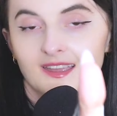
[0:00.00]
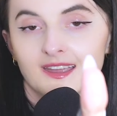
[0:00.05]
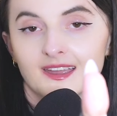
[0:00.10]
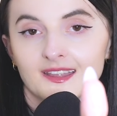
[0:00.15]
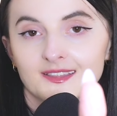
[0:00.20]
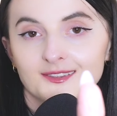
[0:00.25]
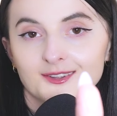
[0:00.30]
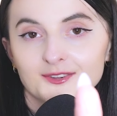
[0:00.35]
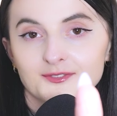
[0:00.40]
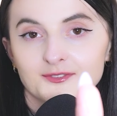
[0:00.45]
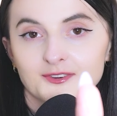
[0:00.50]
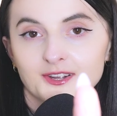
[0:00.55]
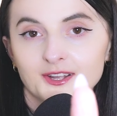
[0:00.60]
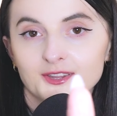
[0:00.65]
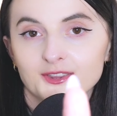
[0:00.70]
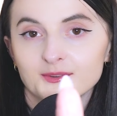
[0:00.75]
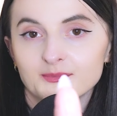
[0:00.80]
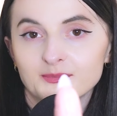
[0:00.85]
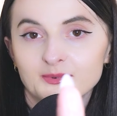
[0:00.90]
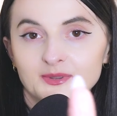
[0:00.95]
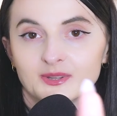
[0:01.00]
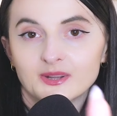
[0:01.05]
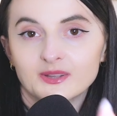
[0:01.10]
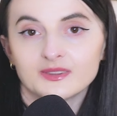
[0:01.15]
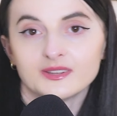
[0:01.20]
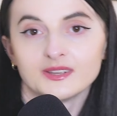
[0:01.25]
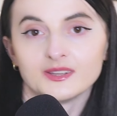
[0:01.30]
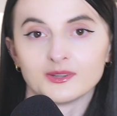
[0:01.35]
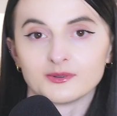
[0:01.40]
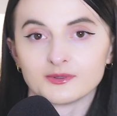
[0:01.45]
and don't forget to put on
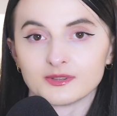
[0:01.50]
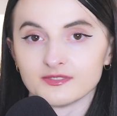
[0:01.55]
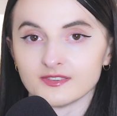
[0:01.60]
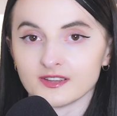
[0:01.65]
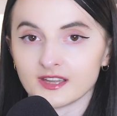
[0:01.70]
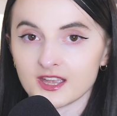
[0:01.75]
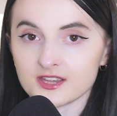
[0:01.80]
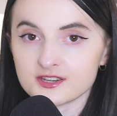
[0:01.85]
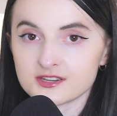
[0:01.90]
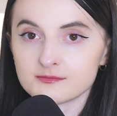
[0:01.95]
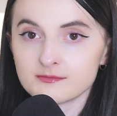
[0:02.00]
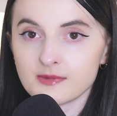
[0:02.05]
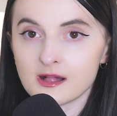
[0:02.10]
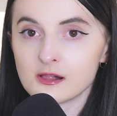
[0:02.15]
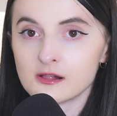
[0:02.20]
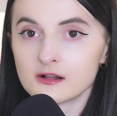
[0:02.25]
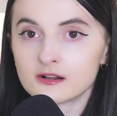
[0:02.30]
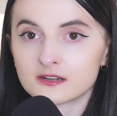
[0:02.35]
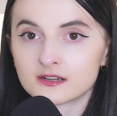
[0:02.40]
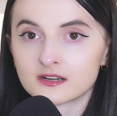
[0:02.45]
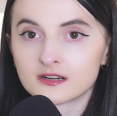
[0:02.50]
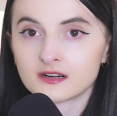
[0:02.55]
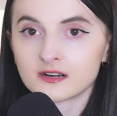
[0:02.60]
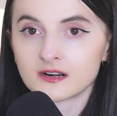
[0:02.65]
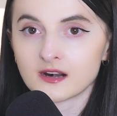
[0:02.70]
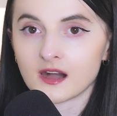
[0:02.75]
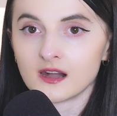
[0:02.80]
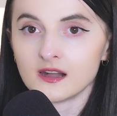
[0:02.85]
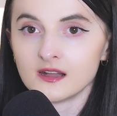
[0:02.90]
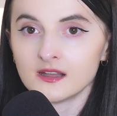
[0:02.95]
the notification bell
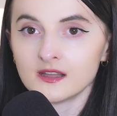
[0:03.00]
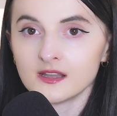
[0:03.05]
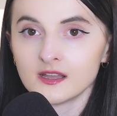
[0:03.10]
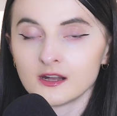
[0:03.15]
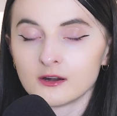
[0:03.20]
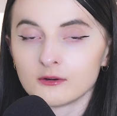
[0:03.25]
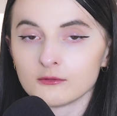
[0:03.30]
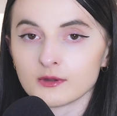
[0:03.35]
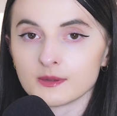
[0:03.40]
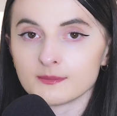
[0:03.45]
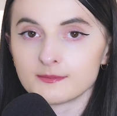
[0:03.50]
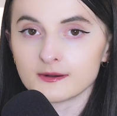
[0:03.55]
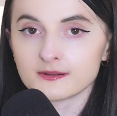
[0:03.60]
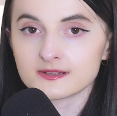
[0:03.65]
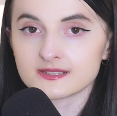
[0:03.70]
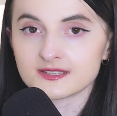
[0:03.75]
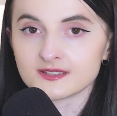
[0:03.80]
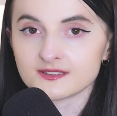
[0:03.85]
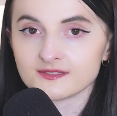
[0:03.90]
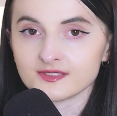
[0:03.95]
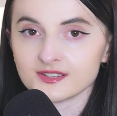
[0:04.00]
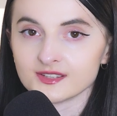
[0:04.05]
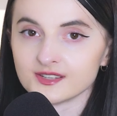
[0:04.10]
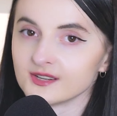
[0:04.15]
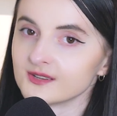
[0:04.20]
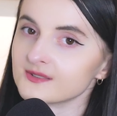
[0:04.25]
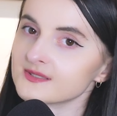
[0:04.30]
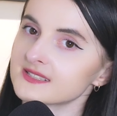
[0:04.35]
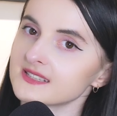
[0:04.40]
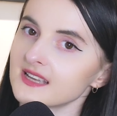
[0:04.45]
we post new
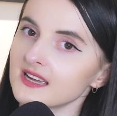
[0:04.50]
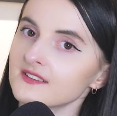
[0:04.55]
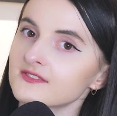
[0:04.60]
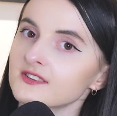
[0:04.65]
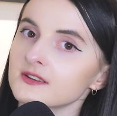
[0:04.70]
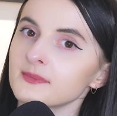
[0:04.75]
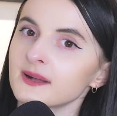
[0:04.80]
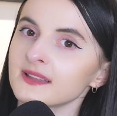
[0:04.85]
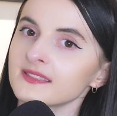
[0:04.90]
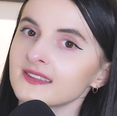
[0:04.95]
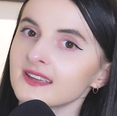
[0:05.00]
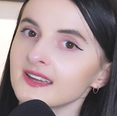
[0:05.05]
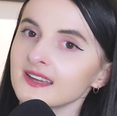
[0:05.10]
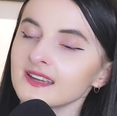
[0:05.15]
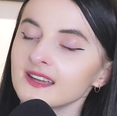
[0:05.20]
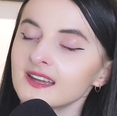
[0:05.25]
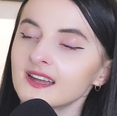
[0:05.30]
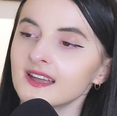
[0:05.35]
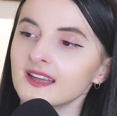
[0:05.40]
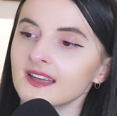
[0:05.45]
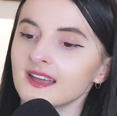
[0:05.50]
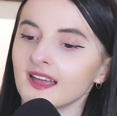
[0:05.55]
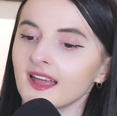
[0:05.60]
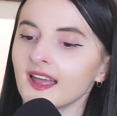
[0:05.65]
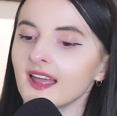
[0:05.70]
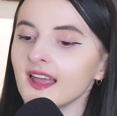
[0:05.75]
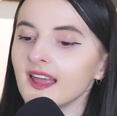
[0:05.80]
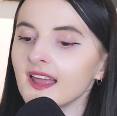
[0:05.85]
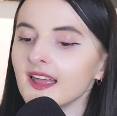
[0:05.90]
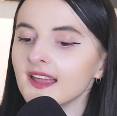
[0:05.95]
videos every Monday.
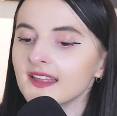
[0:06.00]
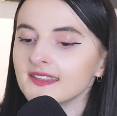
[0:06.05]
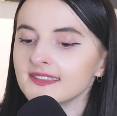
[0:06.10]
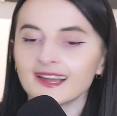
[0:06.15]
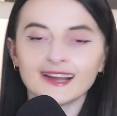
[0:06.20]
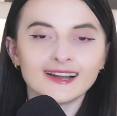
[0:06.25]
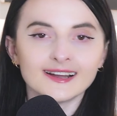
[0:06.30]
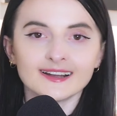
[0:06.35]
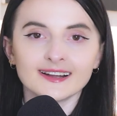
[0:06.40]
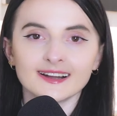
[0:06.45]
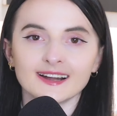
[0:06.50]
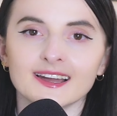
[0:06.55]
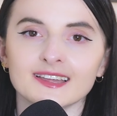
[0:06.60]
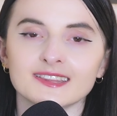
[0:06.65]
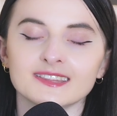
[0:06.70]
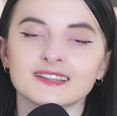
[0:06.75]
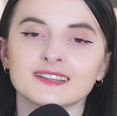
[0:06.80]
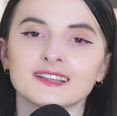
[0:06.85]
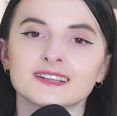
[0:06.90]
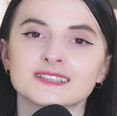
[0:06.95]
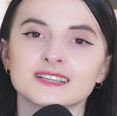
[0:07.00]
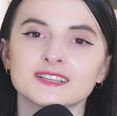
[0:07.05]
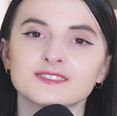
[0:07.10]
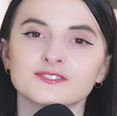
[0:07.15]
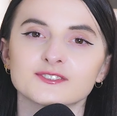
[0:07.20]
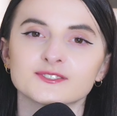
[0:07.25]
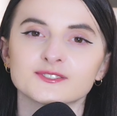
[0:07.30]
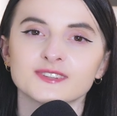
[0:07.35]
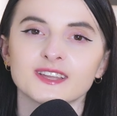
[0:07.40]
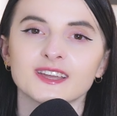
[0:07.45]
And yeah, I think that's it
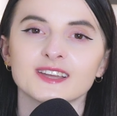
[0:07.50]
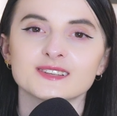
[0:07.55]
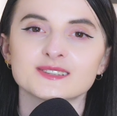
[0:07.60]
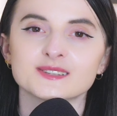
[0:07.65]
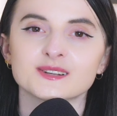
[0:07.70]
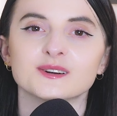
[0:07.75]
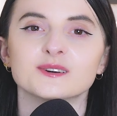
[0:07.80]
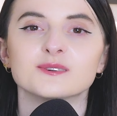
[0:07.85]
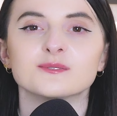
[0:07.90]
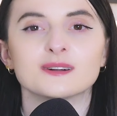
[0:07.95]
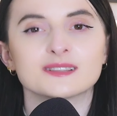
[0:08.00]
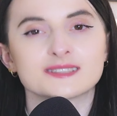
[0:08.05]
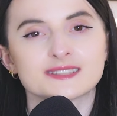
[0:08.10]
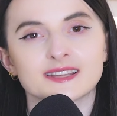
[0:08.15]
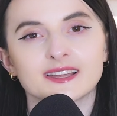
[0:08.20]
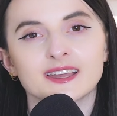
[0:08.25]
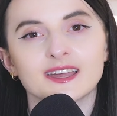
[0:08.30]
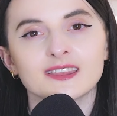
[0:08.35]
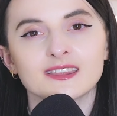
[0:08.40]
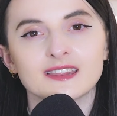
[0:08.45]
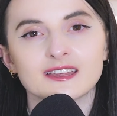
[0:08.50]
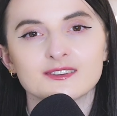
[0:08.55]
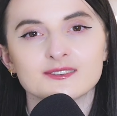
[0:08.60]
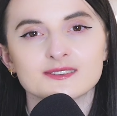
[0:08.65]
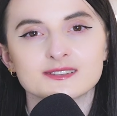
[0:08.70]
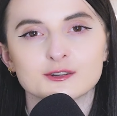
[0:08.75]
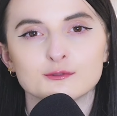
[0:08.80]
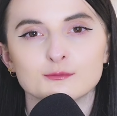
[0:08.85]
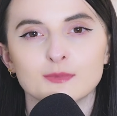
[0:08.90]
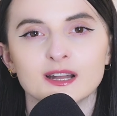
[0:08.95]
for today. So once again, thank you
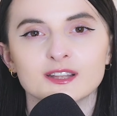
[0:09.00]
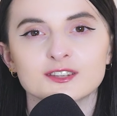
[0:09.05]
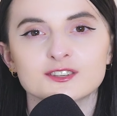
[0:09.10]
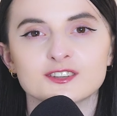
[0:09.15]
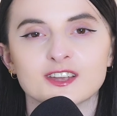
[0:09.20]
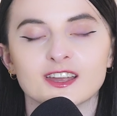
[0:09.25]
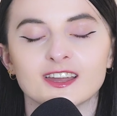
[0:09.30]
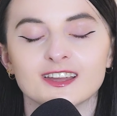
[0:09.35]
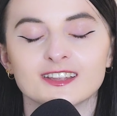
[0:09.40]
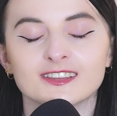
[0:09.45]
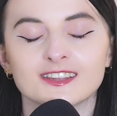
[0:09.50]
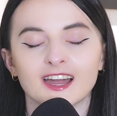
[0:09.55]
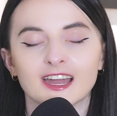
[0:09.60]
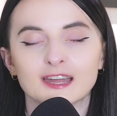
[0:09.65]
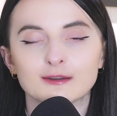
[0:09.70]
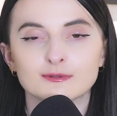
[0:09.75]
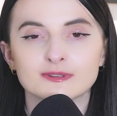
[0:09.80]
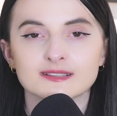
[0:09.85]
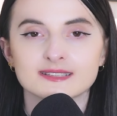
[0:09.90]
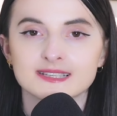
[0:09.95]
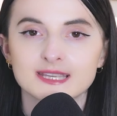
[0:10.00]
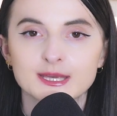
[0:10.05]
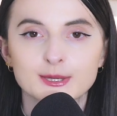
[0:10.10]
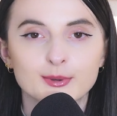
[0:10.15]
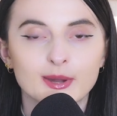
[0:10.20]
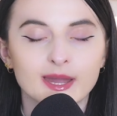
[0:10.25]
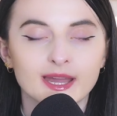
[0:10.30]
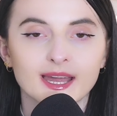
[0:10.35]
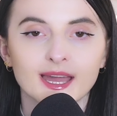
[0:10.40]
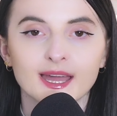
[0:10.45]
so much and I will see
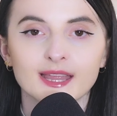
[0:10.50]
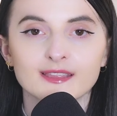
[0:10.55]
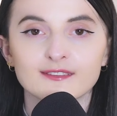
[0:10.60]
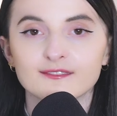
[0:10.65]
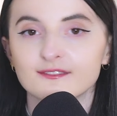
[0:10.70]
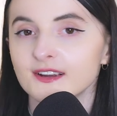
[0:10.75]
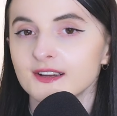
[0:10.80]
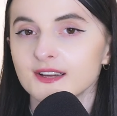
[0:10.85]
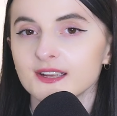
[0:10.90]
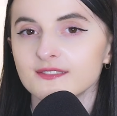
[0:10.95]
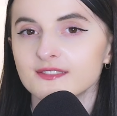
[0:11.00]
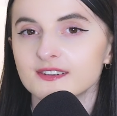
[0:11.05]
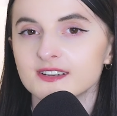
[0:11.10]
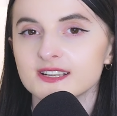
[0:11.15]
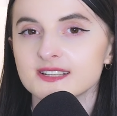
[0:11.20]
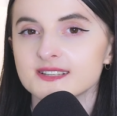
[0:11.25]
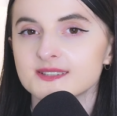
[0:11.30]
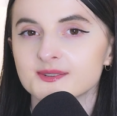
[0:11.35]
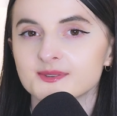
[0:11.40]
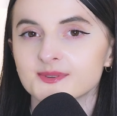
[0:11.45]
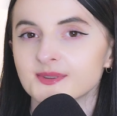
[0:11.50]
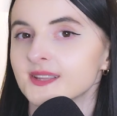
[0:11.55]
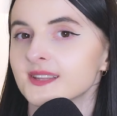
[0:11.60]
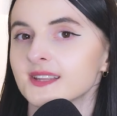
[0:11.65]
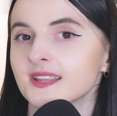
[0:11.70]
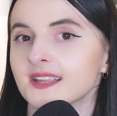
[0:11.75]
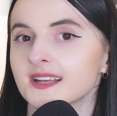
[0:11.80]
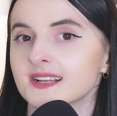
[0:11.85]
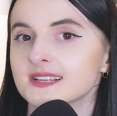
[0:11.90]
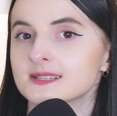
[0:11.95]
you again very very soon in
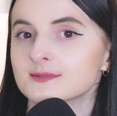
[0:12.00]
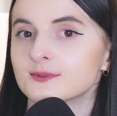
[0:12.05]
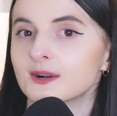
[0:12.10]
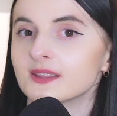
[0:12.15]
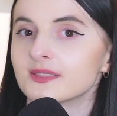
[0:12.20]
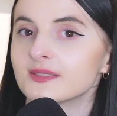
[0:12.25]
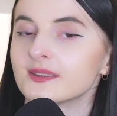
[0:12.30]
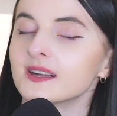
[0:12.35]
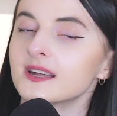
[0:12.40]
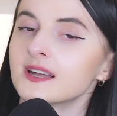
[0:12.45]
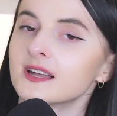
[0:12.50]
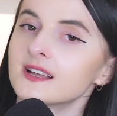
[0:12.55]
the next one.